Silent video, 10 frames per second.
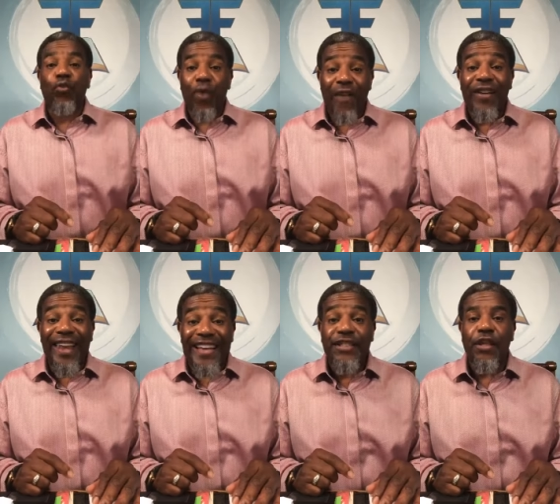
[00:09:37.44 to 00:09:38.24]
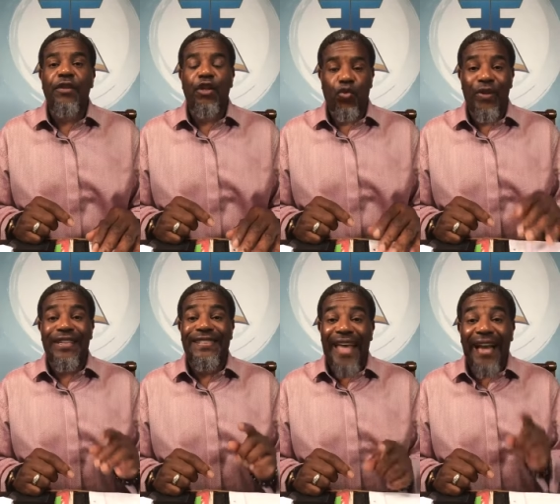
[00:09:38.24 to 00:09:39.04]
to Revelation, the
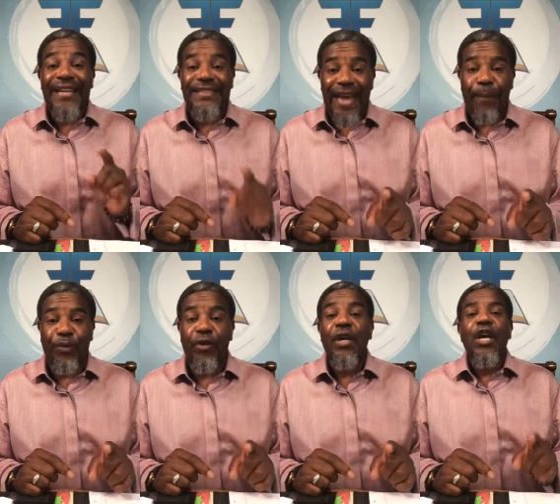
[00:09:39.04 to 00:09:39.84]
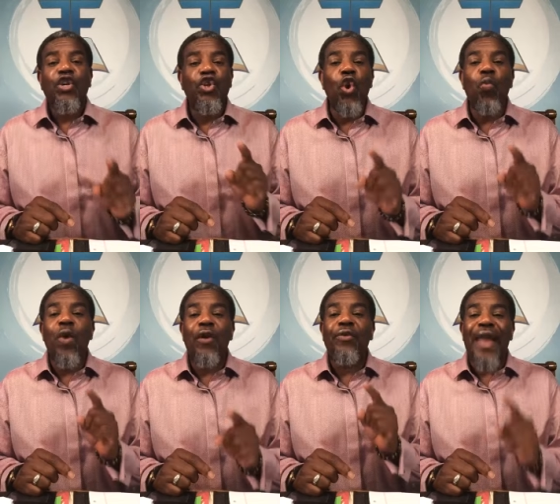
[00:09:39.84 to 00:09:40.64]
22nd chapter, you
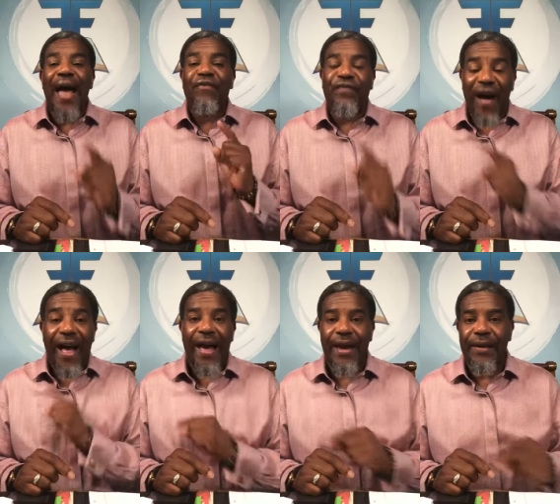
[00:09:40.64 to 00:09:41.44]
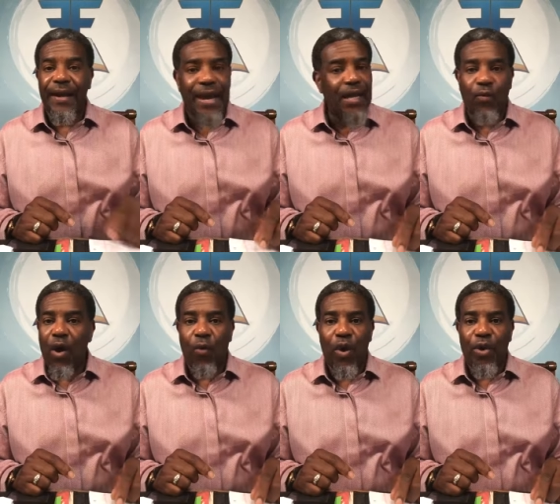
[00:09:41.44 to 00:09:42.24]
will not find
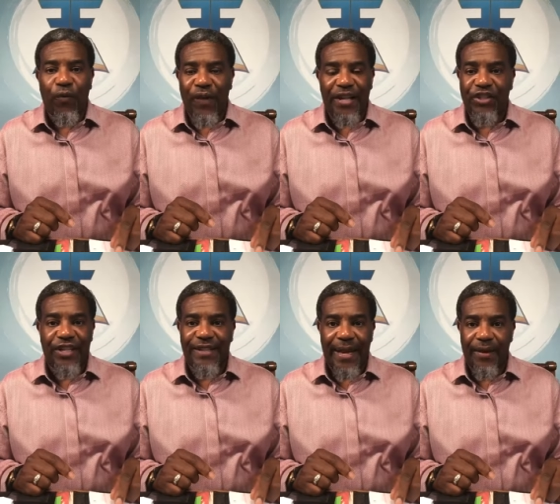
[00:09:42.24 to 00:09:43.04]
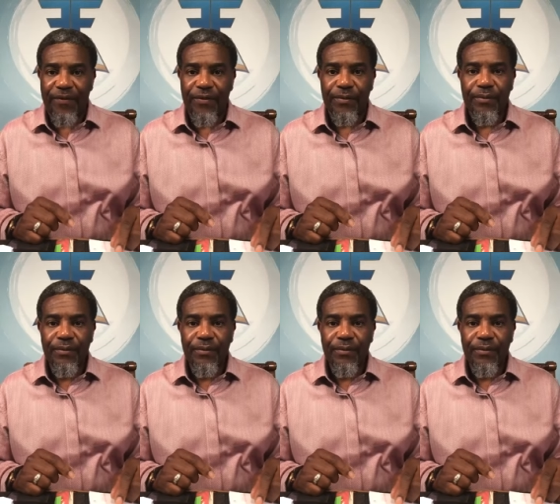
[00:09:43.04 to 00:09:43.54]
anywhere where your flesh gets saved.